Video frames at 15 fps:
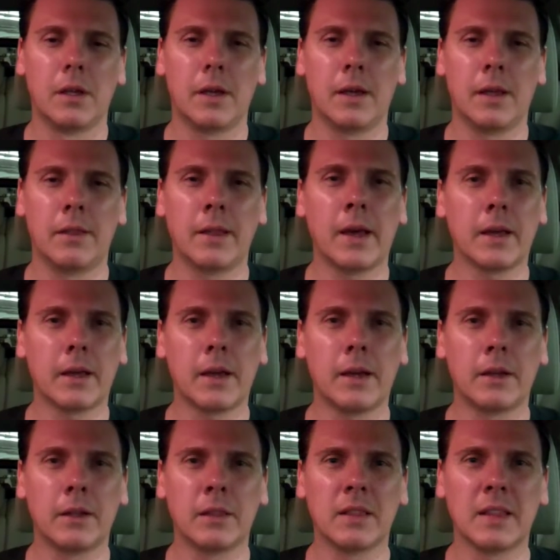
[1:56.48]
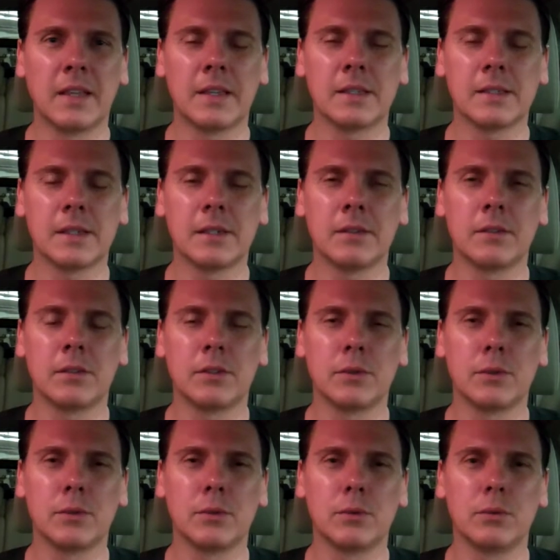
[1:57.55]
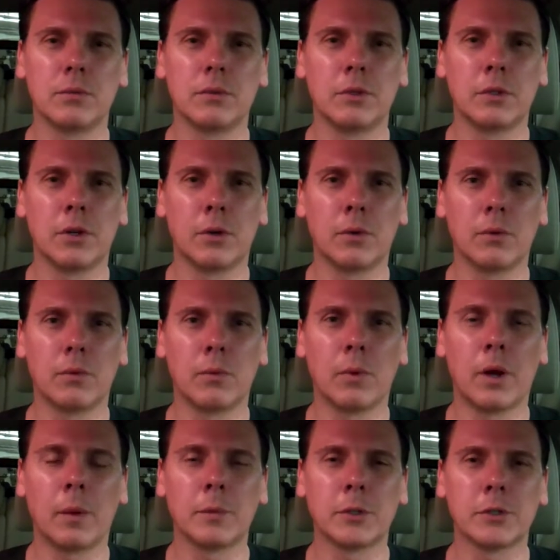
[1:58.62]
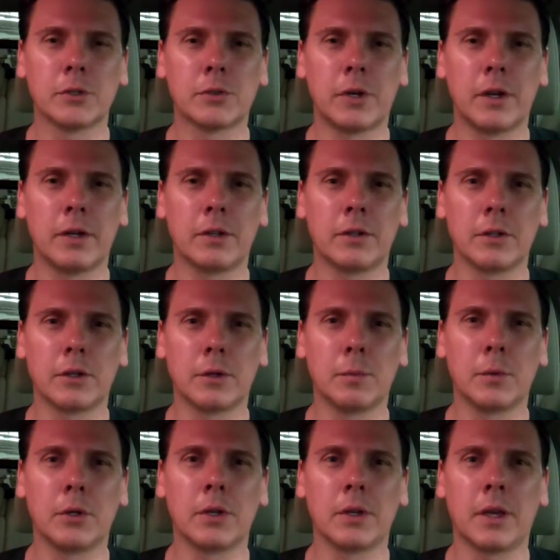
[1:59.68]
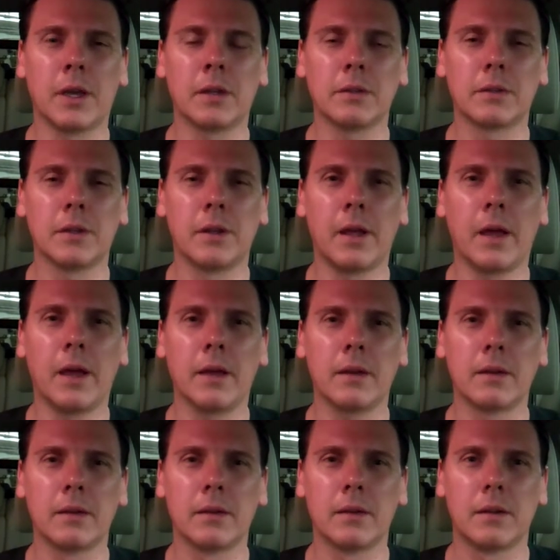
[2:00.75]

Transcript: And that kind of links into, what I'm just trying to communicate today.